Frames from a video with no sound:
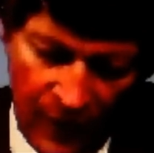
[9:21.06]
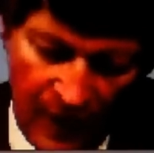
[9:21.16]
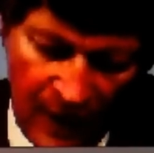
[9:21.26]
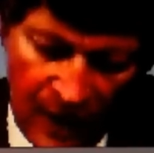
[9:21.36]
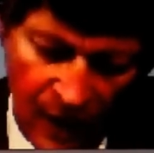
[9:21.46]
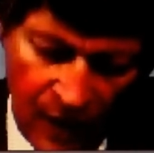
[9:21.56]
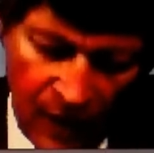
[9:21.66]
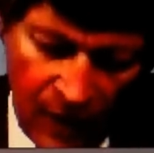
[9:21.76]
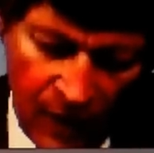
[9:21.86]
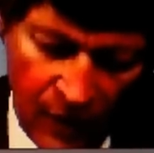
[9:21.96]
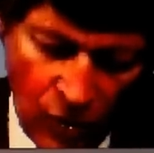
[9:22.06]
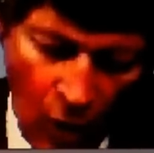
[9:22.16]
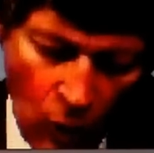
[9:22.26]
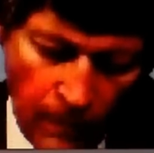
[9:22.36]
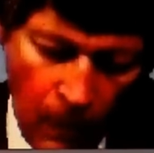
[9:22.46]
The
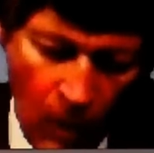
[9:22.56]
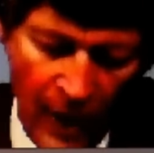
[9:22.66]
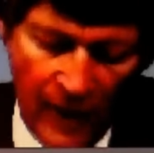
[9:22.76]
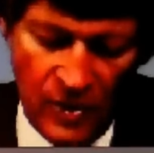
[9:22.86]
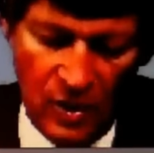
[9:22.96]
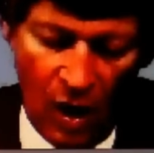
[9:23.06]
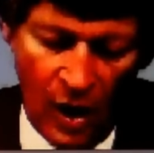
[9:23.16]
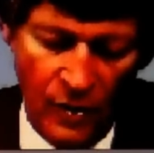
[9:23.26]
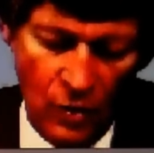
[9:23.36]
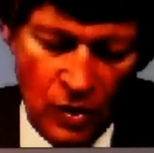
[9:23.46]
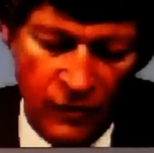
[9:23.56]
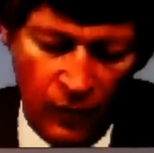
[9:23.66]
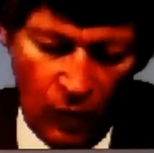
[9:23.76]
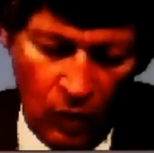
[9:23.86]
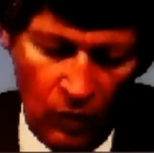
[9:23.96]
Node points are
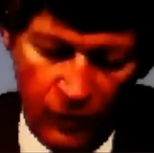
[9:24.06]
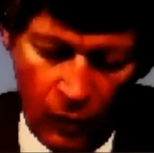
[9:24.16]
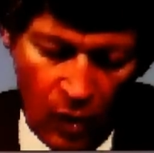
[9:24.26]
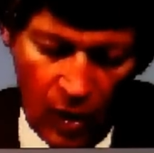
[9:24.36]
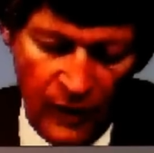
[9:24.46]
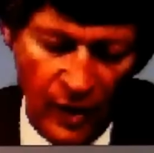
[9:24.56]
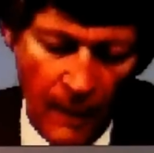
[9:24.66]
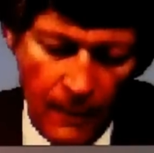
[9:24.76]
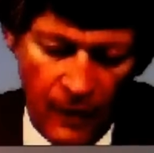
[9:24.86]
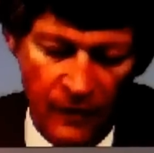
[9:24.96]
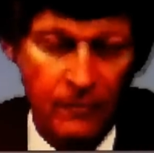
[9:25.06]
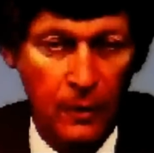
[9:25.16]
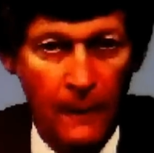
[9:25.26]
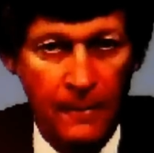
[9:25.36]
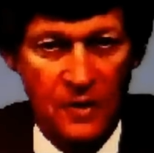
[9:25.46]
useful for a number of
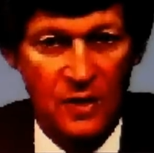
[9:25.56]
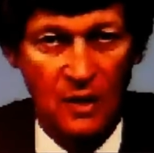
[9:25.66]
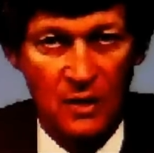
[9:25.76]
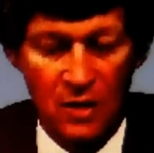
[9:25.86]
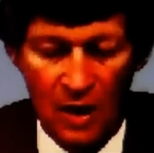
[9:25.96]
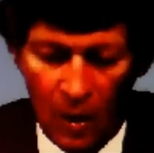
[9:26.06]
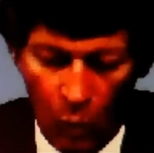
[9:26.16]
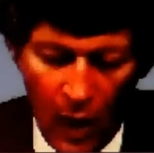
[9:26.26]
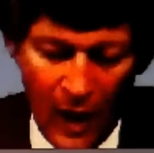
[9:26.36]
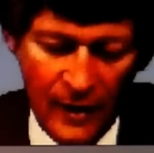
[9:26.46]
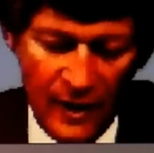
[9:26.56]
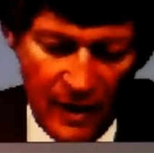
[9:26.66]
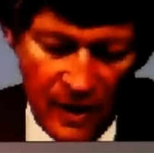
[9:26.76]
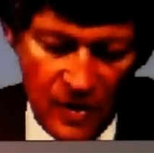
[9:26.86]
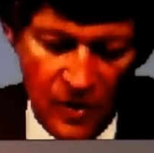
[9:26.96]
purposes. One
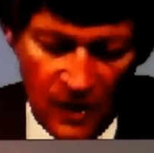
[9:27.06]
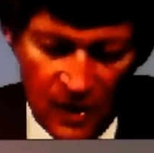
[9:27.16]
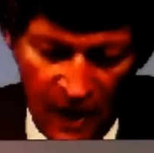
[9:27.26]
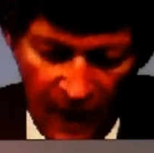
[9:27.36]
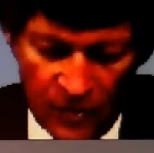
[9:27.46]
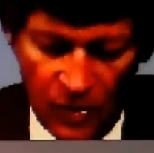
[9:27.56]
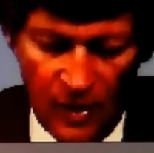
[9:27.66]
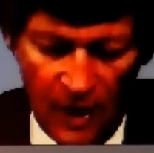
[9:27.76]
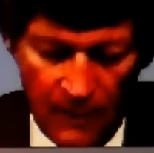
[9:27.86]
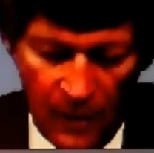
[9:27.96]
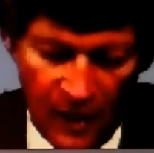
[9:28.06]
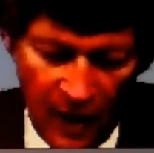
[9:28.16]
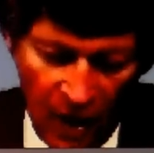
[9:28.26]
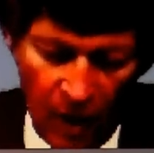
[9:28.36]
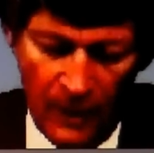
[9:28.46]
is to connect to neighboring
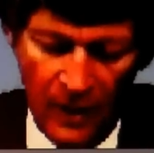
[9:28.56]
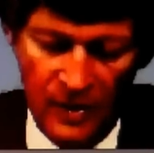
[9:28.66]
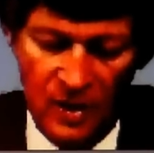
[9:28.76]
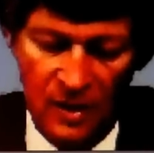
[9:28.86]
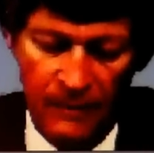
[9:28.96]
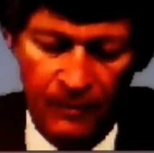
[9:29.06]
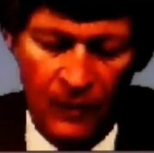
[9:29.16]
elements.